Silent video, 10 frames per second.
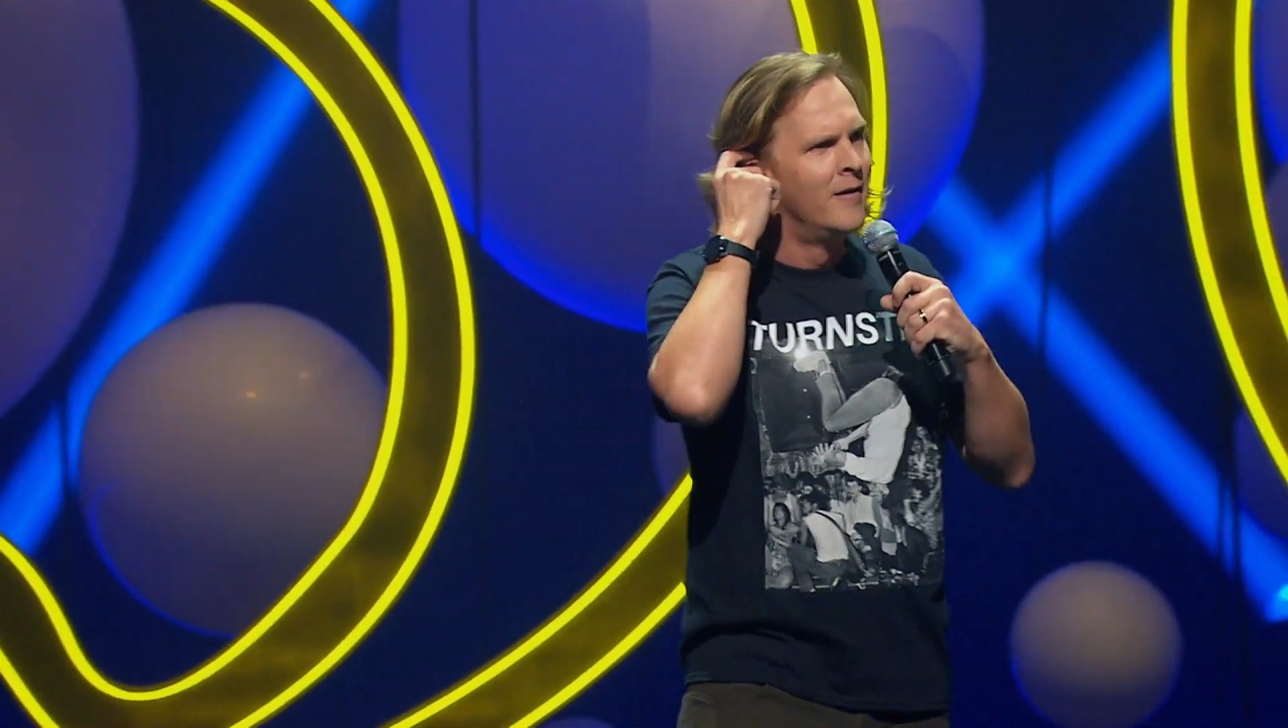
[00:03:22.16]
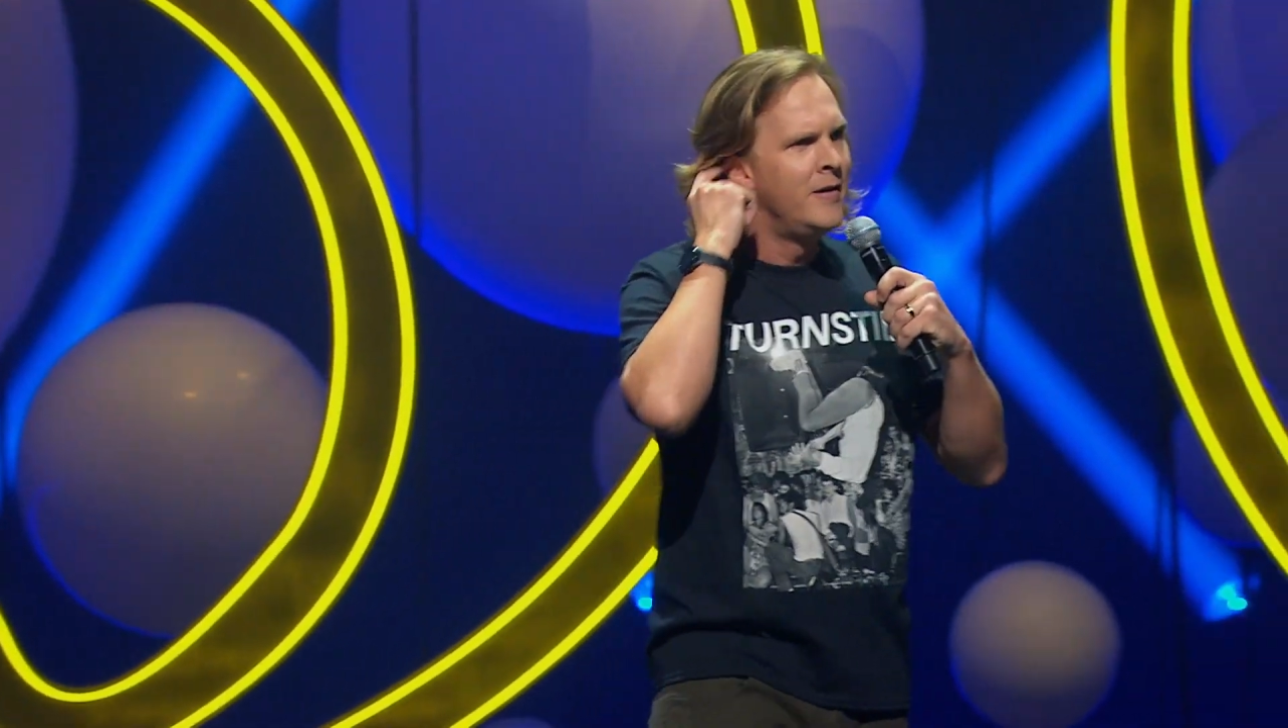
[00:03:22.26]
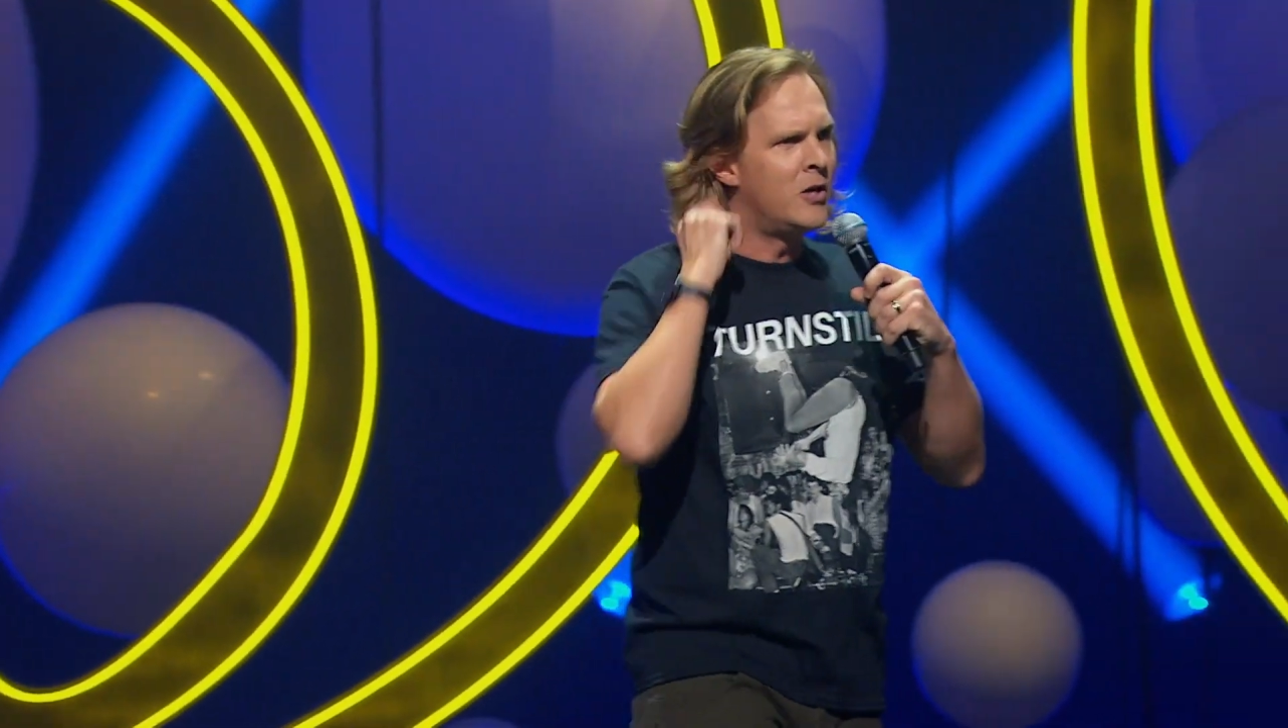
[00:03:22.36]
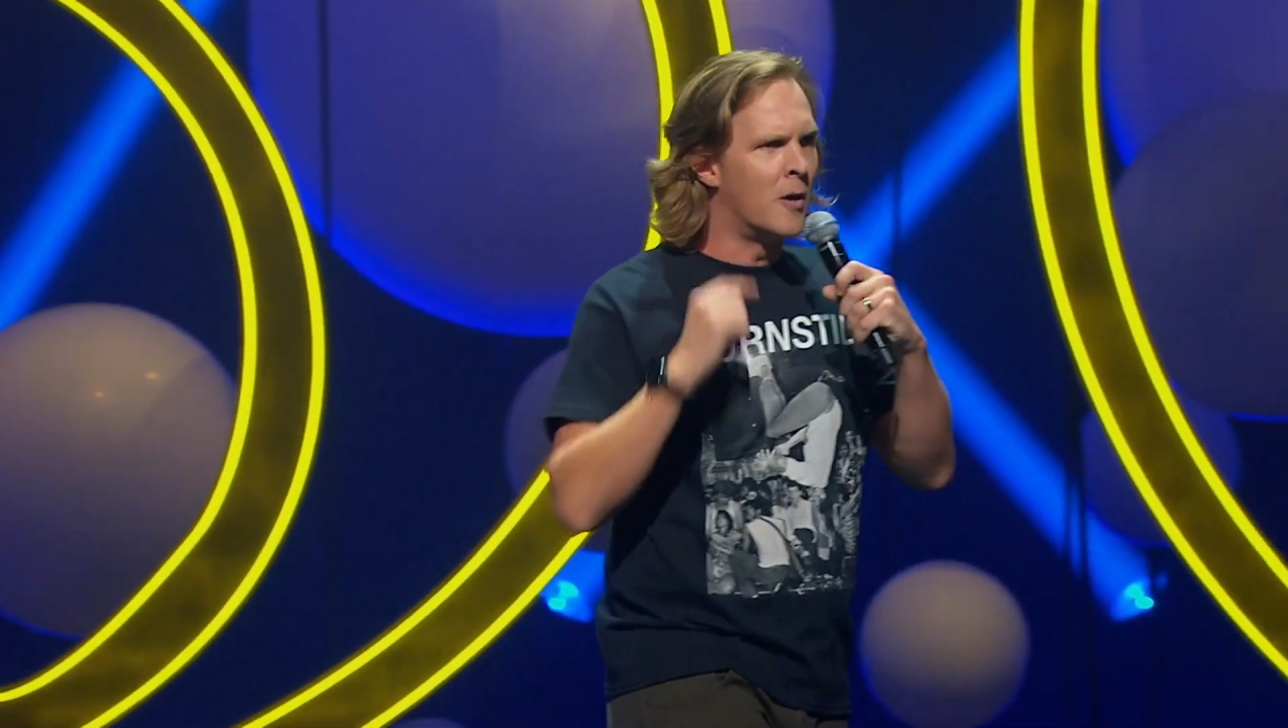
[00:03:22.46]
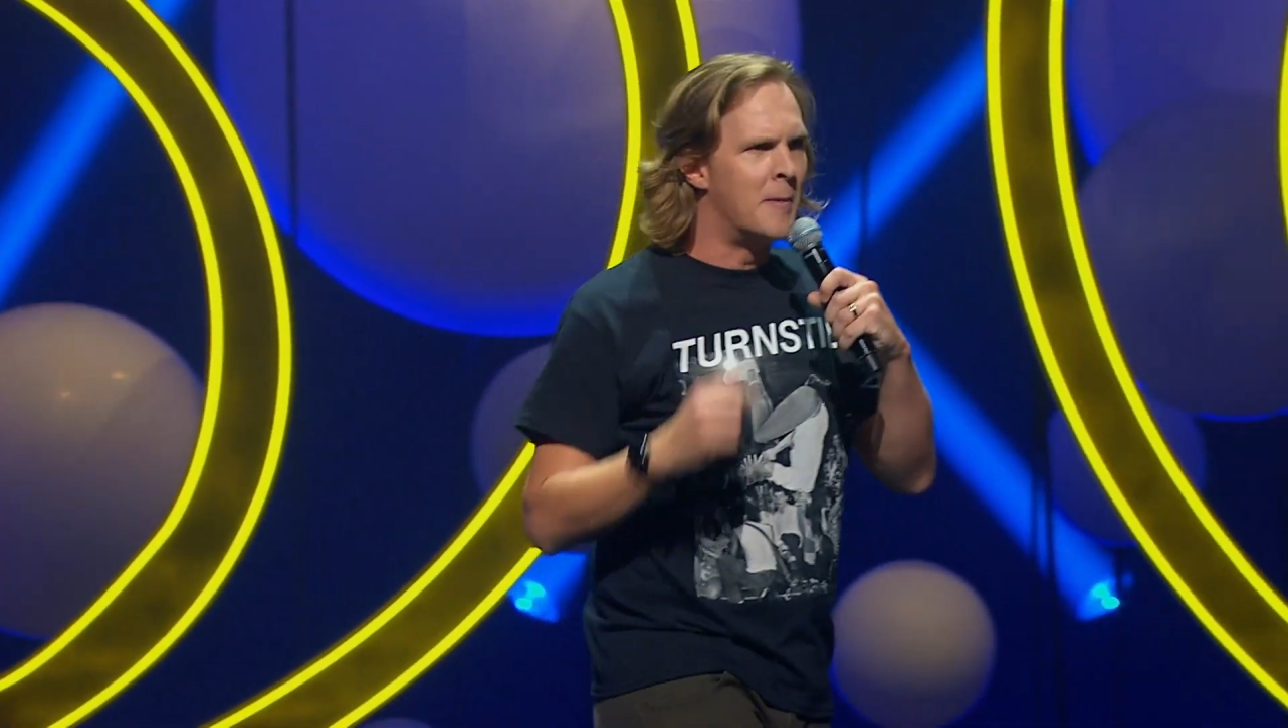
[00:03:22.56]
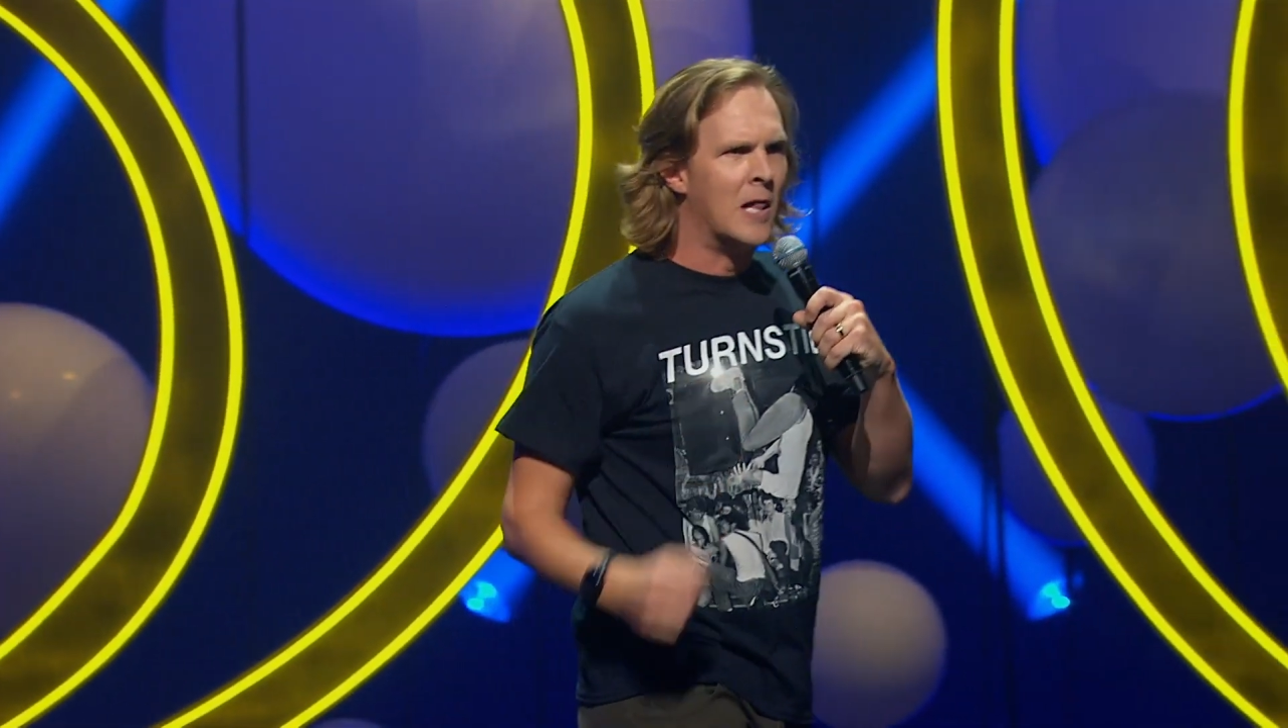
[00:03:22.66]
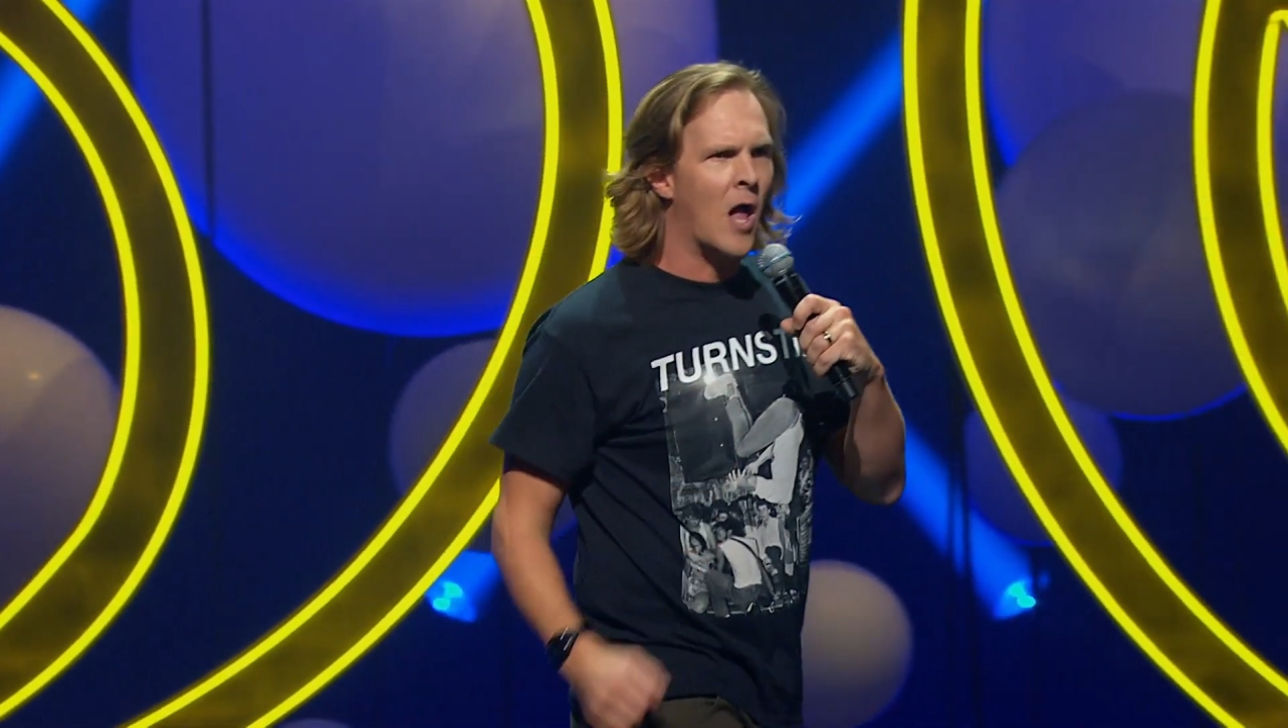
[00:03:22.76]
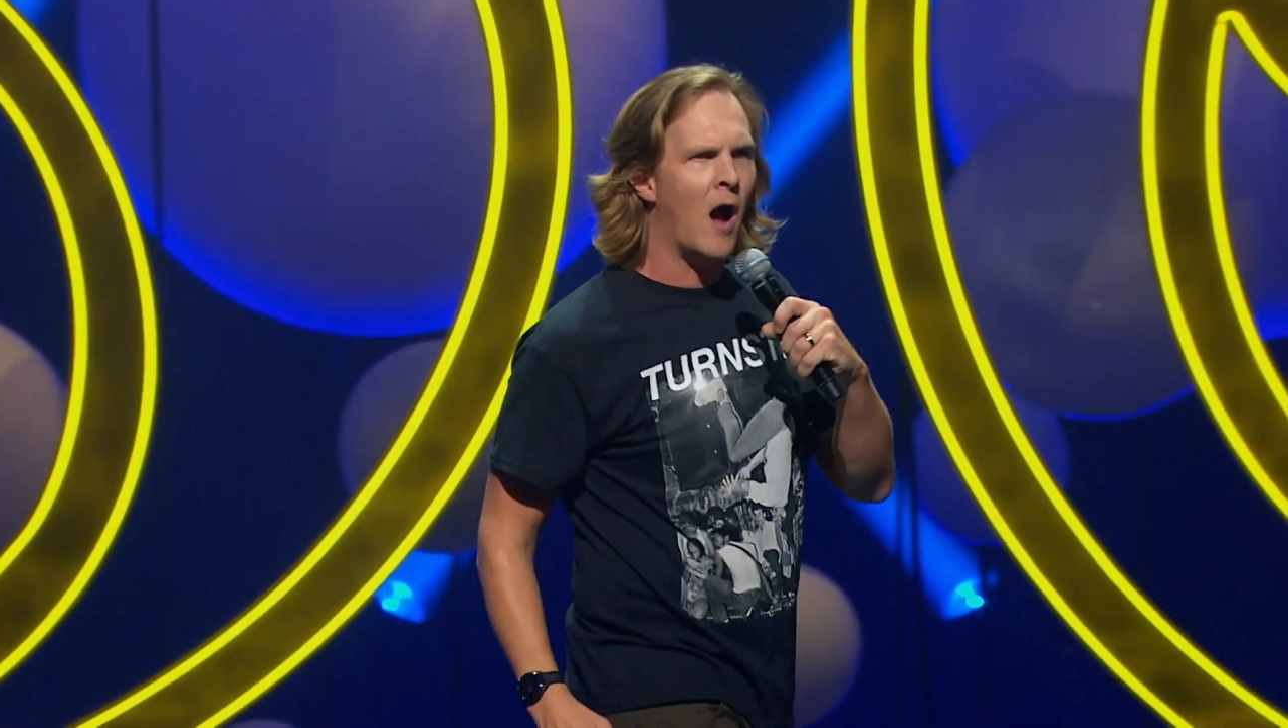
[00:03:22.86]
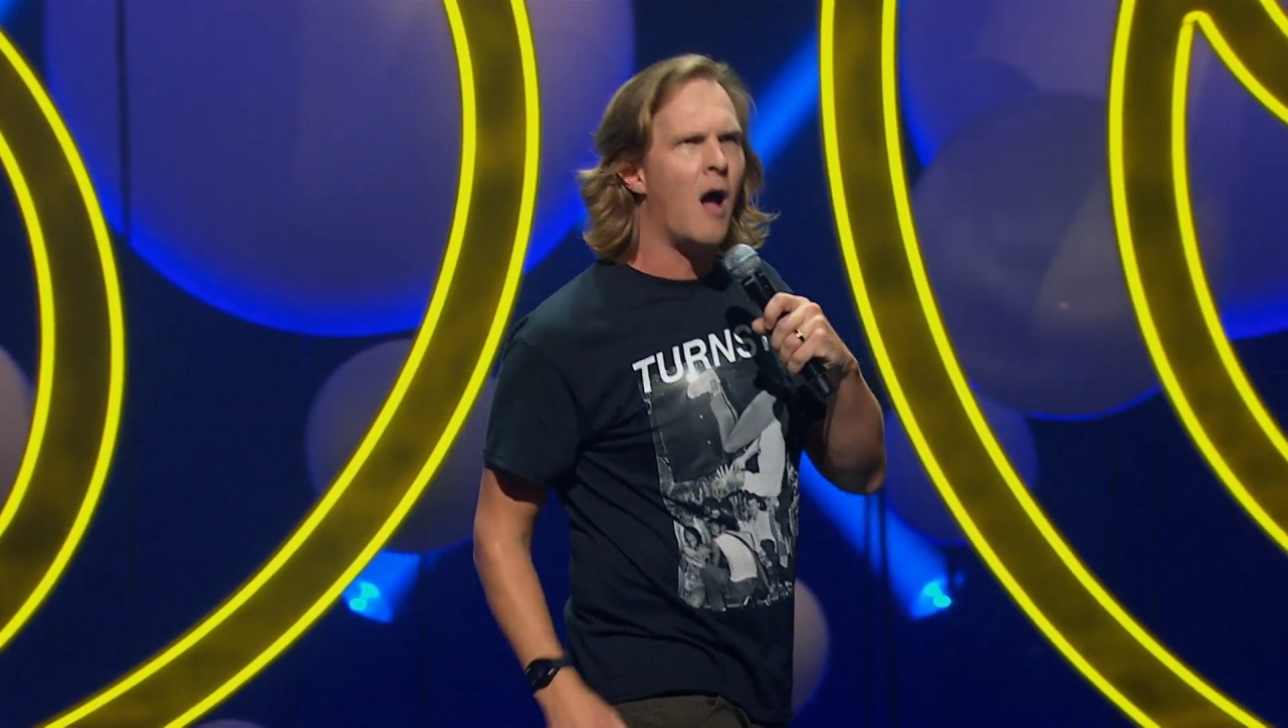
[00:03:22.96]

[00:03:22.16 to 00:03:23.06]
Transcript: You gotta be like,